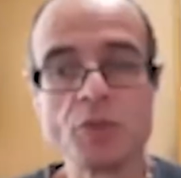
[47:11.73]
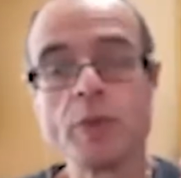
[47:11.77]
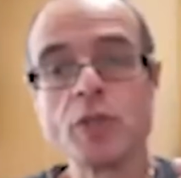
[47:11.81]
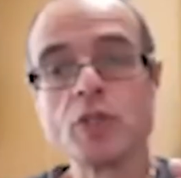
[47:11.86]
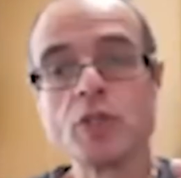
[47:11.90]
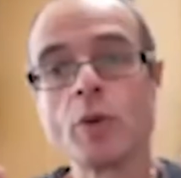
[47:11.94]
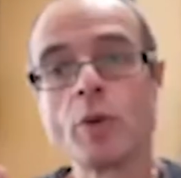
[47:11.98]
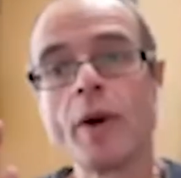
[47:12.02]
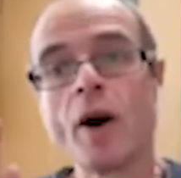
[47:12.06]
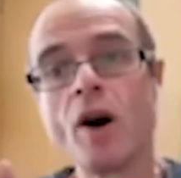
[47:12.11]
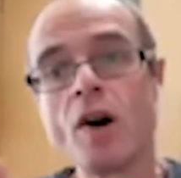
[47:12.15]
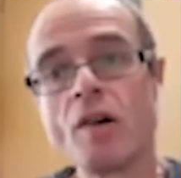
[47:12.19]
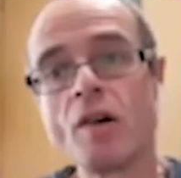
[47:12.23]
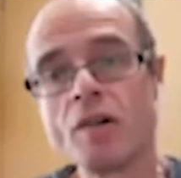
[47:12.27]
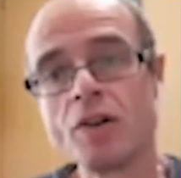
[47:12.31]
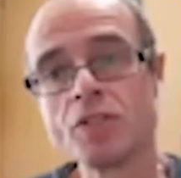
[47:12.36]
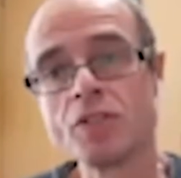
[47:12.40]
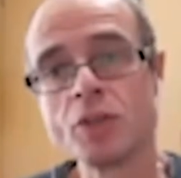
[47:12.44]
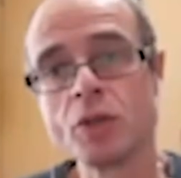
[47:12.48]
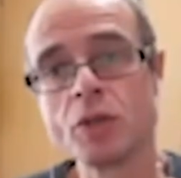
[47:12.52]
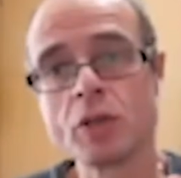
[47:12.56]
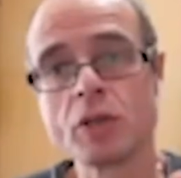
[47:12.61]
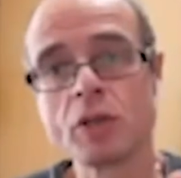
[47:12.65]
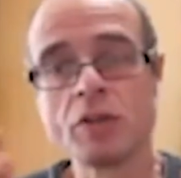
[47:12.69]
We talk about
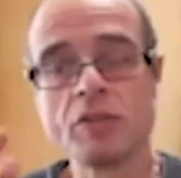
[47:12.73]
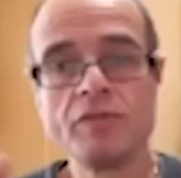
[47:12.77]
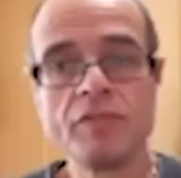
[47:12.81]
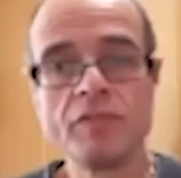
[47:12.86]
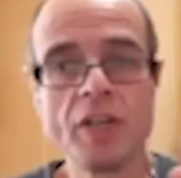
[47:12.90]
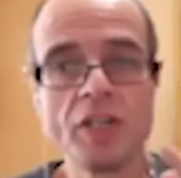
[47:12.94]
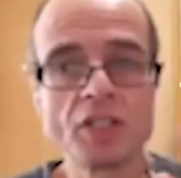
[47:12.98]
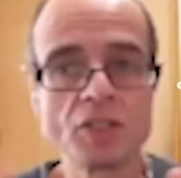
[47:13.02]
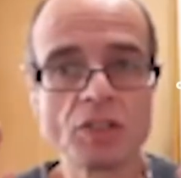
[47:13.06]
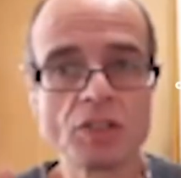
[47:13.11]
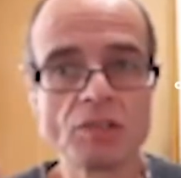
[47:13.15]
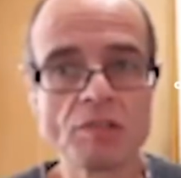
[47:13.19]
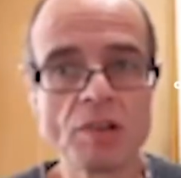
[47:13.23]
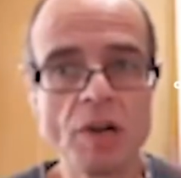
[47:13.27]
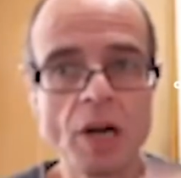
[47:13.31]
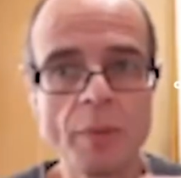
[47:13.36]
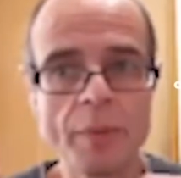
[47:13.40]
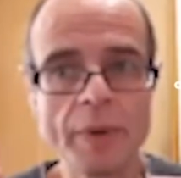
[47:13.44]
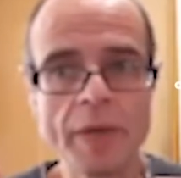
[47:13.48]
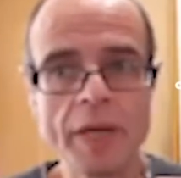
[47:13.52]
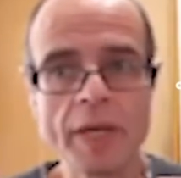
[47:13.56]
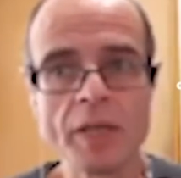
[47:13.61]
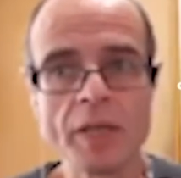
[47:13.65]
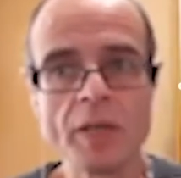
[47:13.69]
horizontal or vertical
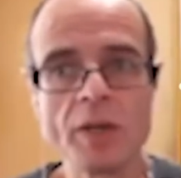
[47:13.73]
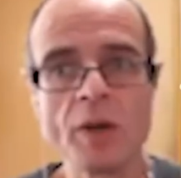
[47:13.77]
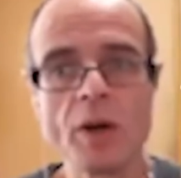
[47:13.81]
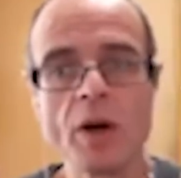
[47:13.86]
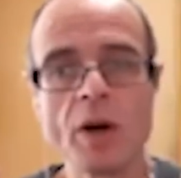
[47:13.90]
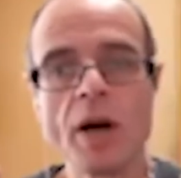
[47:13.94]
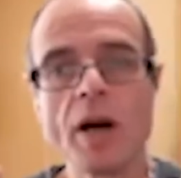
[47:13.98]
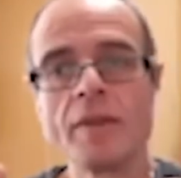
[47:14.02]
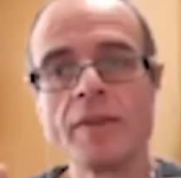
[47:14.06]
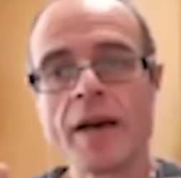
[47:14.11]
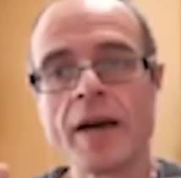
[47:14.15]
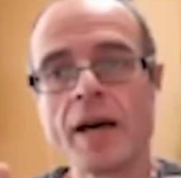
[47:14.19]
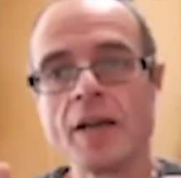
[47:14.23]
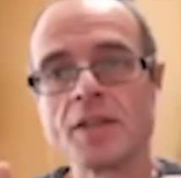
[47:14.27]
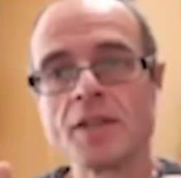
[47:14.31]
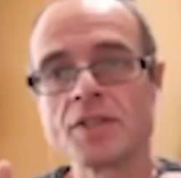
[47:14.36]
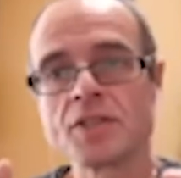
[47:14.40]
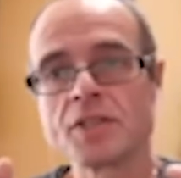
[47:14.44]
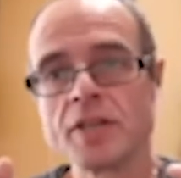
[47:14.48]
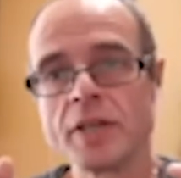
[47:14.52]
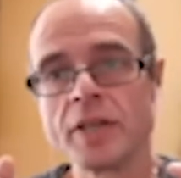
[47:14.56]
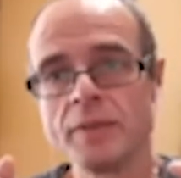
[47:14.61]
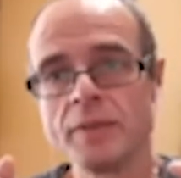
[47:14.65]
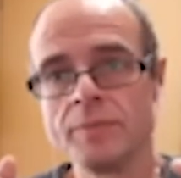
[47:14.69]
growing.
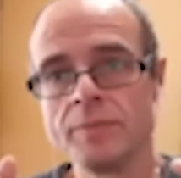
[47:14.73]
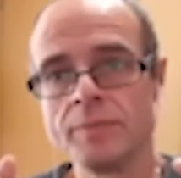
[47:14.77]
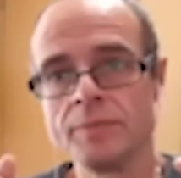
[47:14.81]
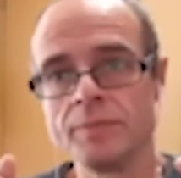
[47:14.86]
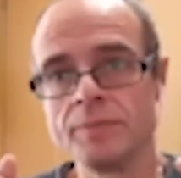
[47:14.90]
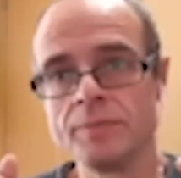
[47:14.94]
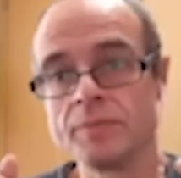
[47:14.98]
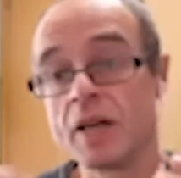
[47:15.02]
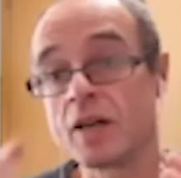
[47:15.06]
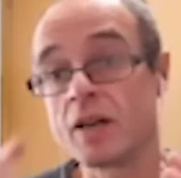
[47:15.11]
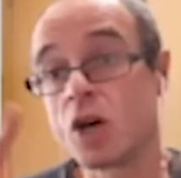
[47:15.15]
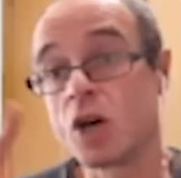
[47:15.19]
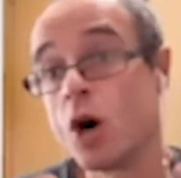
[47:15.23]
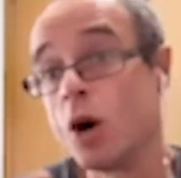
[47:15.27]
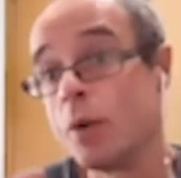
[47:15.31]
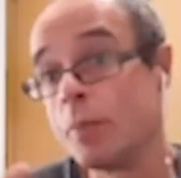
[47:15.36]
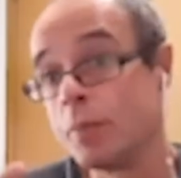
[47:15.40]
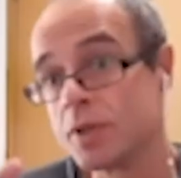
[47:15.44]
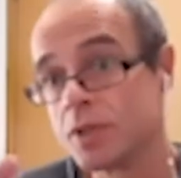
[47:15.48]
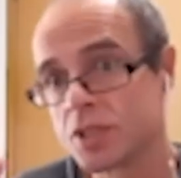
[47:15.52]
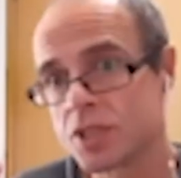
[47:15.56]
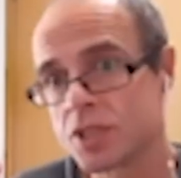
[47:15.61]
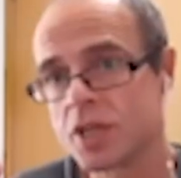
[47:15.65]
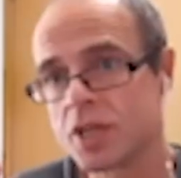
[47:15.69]
That's a
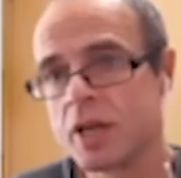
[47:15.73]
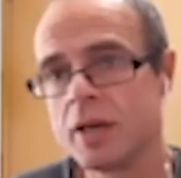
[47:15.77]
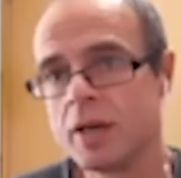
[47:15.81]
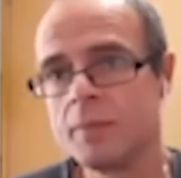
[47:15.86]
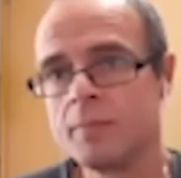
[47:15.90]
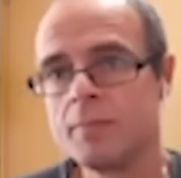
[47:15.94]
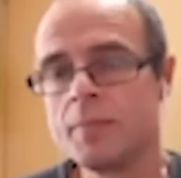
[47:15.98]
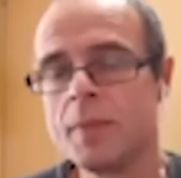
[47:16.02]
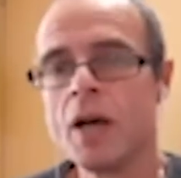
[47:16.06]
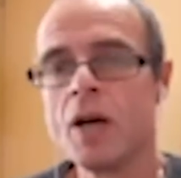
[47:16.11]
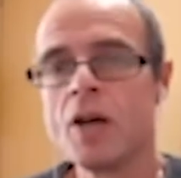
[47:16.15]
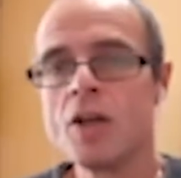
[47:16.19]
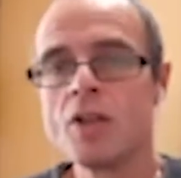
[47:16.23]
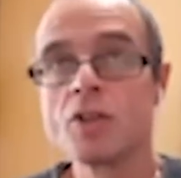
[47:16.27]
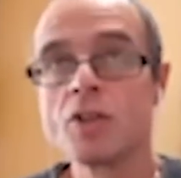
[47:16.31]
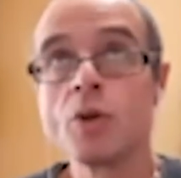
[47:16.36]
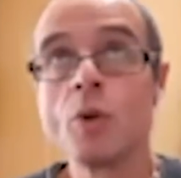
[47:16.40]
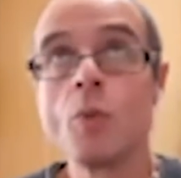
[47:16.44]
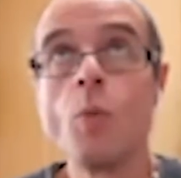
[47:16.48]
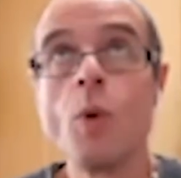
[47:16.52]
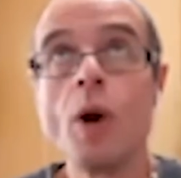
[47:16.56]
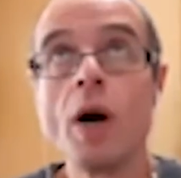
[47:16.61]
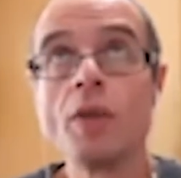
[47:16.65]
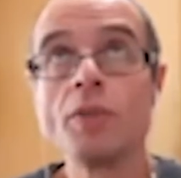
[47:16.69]
common term.
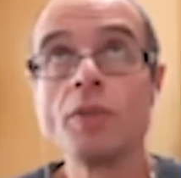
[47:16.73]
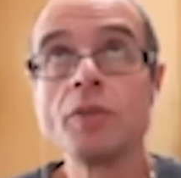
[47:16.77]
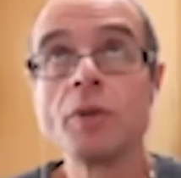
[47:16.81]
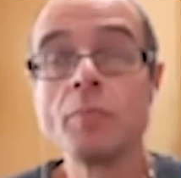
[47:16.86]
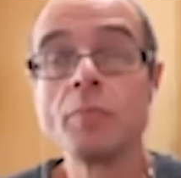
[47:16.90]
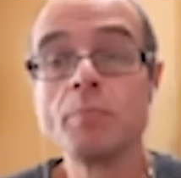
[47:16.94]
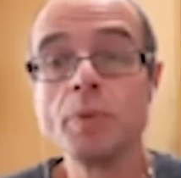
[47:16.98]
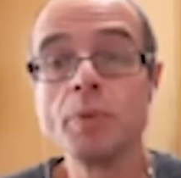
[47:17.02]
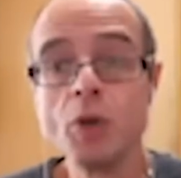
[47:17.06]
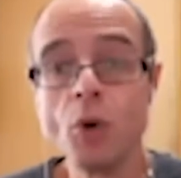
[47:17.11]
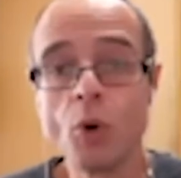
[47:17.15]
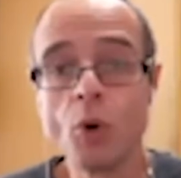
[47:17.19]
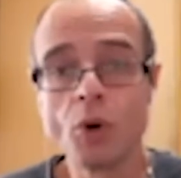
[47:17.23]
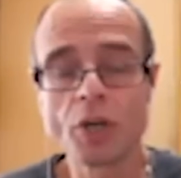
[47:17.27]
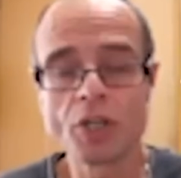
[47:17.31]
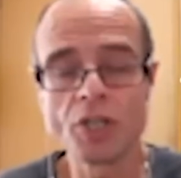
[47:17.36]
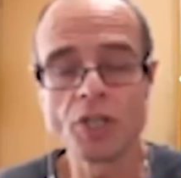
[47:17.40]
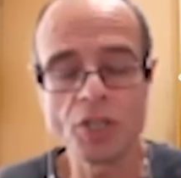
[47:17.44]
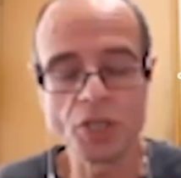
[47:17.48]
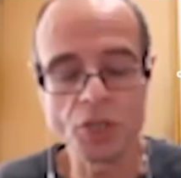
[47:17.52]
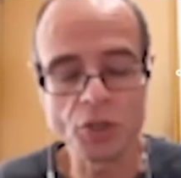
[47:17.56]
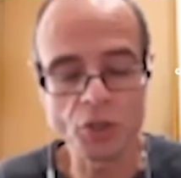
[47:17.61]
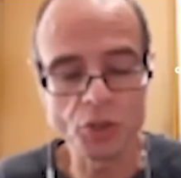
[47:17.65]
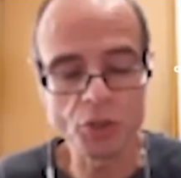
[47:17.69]
The one that
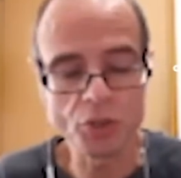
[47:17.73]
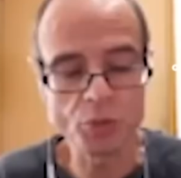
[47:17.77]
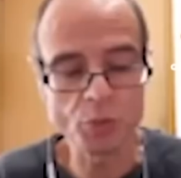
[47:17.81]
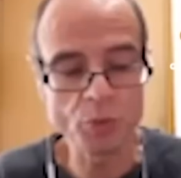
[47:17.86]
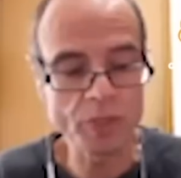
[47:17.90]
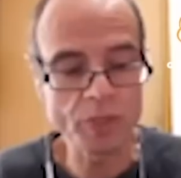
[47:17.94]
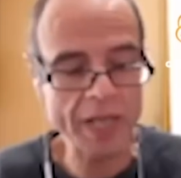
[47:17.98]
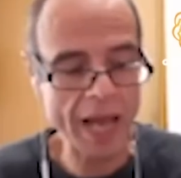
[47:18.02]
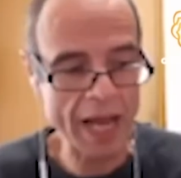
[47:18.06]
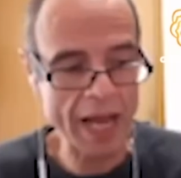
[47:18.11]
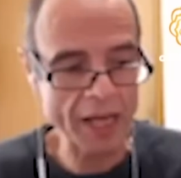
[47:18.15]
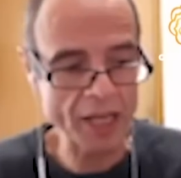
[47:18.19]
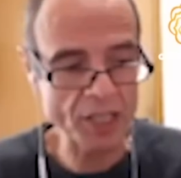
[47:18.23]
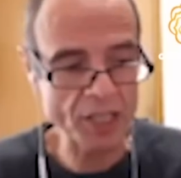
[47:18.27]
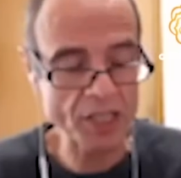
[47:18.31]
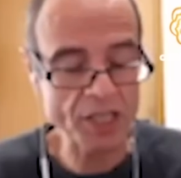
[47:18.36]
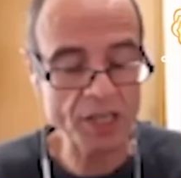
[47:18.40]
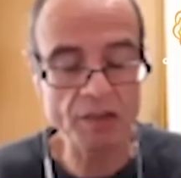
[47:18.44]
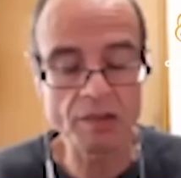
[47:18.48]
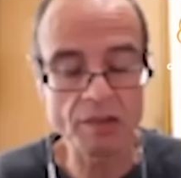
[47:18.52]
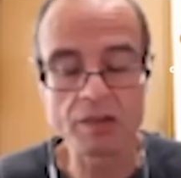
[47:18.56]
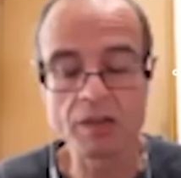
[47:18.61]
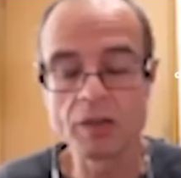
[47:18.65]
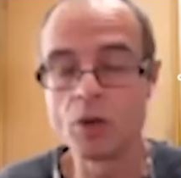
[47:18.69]
Bjork used was
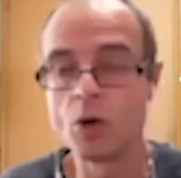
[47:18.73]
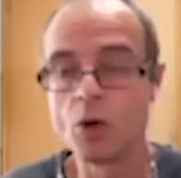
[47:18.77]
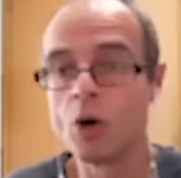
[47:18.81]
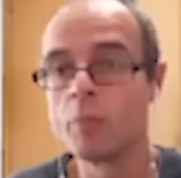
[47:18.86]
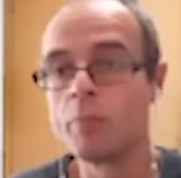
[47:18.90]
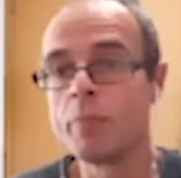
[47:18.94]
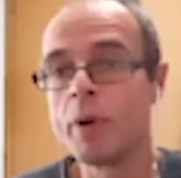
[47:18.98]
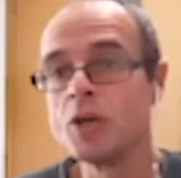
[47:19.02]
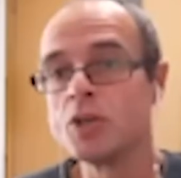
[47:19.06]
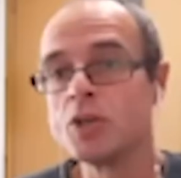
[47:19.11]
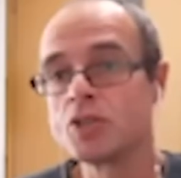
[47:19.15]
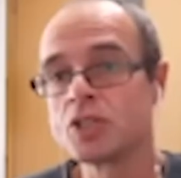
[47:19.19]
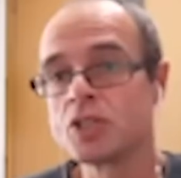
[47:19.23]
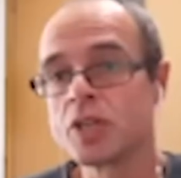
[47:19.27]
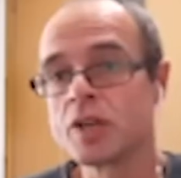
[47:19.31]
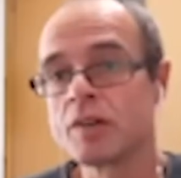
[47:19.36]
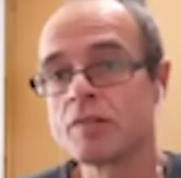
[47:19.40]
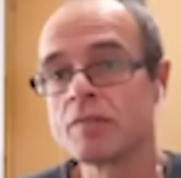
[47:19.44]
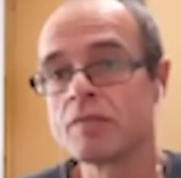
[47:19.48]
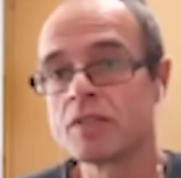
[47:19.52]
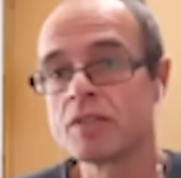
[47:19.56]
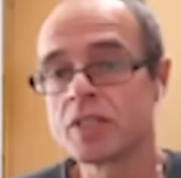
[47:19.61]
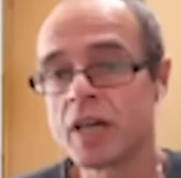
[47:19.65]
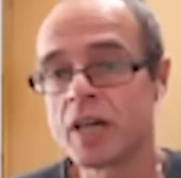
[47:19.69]
anterior or
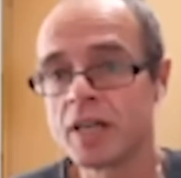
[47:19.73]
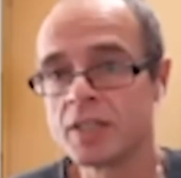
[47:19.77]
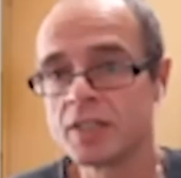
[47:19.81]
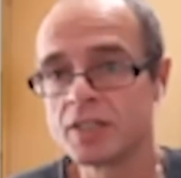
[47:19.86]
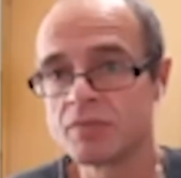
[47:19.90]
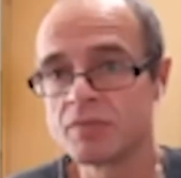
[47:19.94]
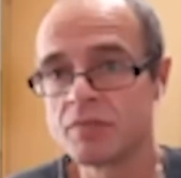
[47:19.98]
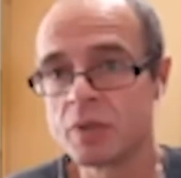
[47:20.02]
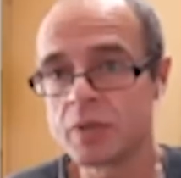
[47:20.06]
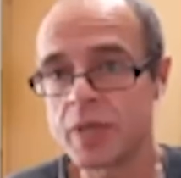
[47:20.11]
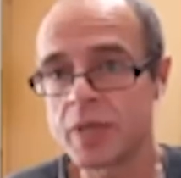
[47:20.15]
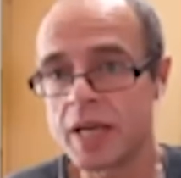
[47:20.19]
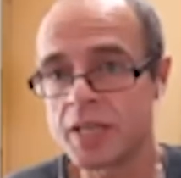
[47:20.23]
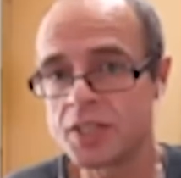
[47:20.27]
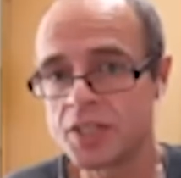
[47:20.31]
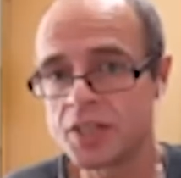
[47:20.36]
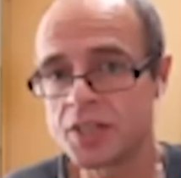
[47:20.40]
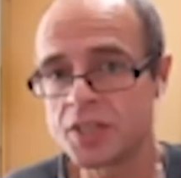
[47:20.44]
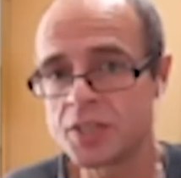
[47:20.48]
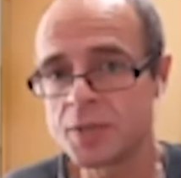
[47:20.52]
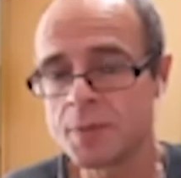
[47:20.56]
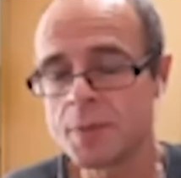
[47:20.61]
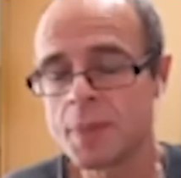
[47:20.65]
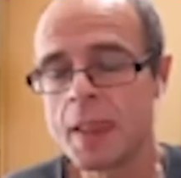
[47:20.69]
posterior
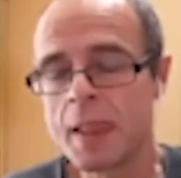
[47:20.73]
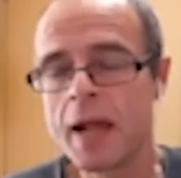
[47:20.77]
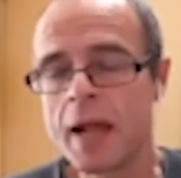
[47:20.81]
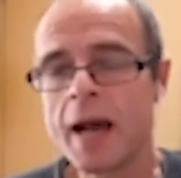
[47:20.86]
rotators.